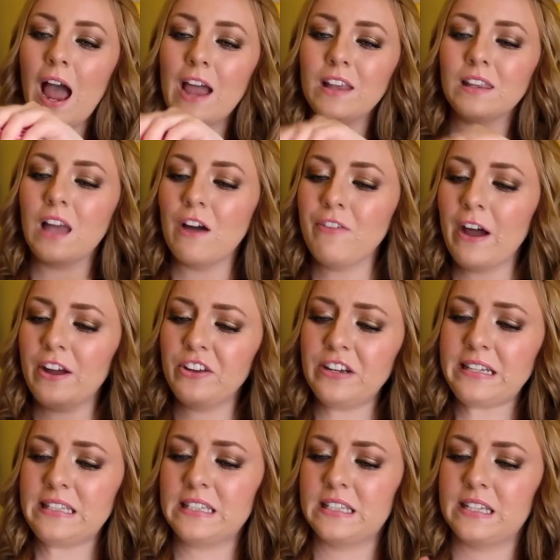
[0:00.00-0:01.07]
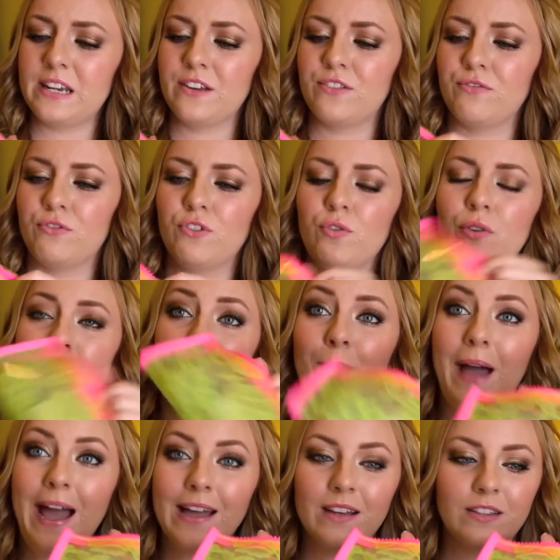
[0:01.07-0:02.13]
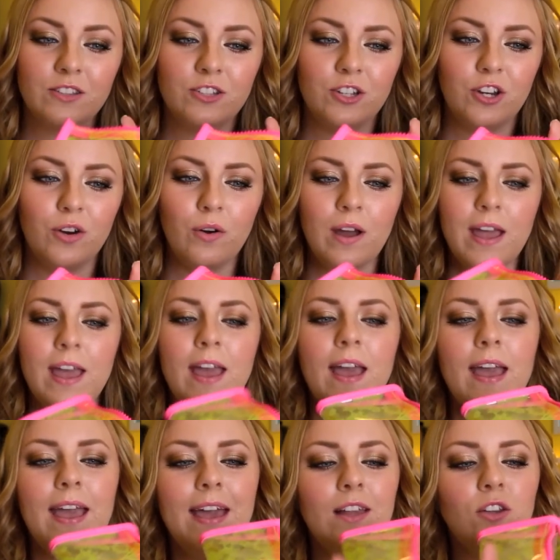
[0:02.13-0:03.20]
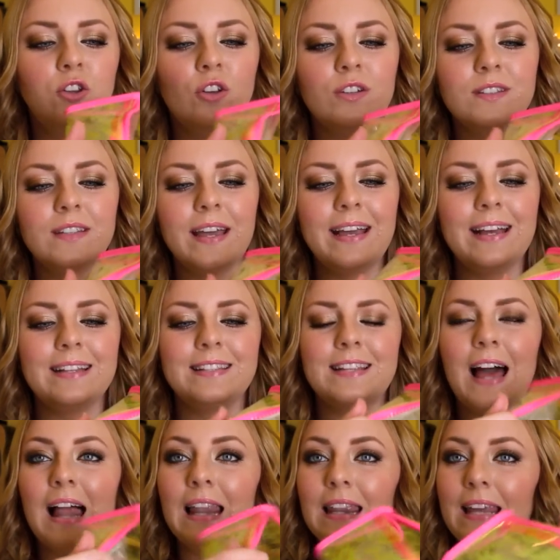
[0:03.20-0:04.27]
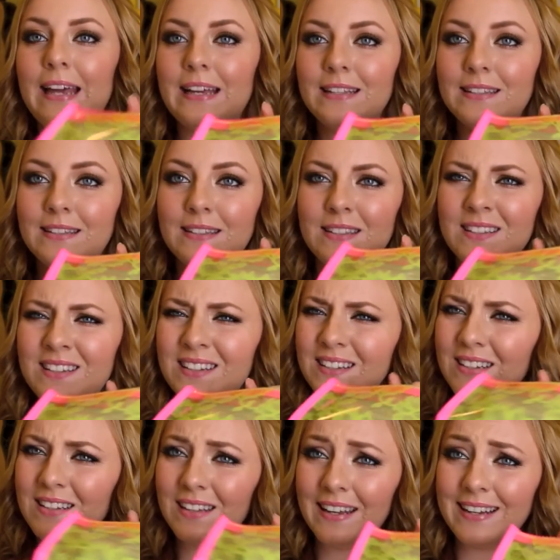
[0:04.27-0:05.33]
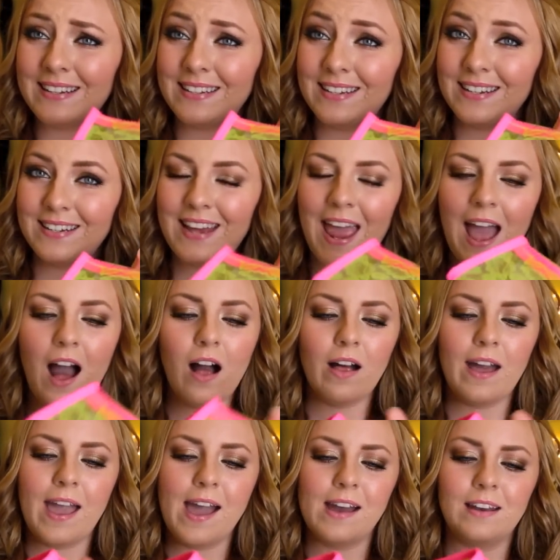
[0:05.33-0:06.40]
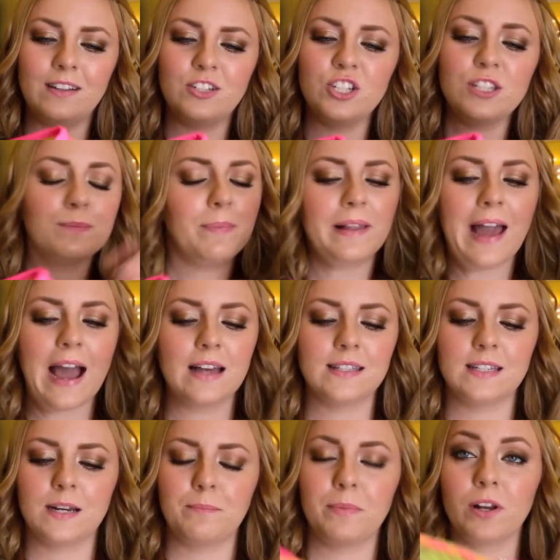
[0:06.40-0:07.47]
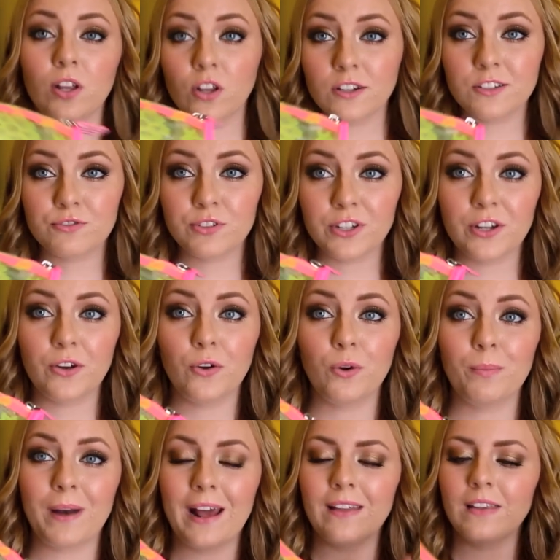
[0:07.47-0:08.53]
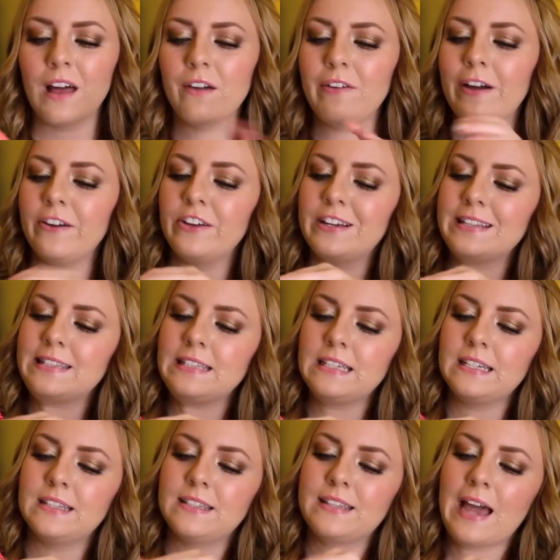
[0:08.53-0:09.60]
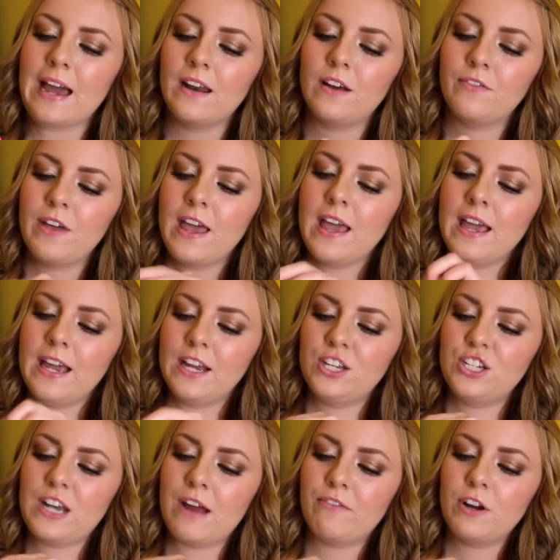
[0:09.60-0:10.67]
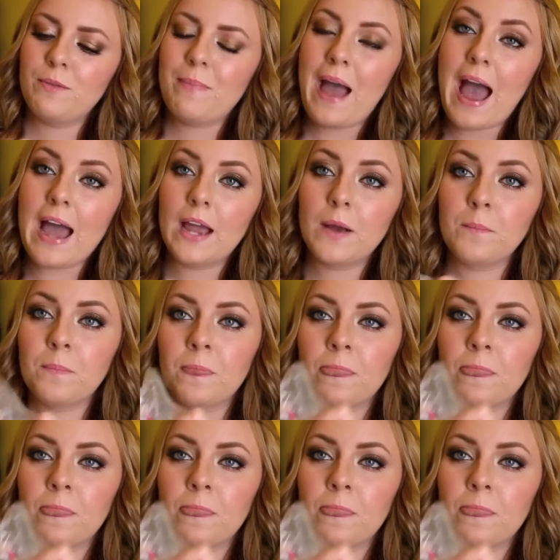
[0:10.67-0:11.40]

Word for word: I love how you can see through the bags too. It looks like it's a lace like detail and it's just plastic but it looks really cool but I love how you can see inside of each and every bag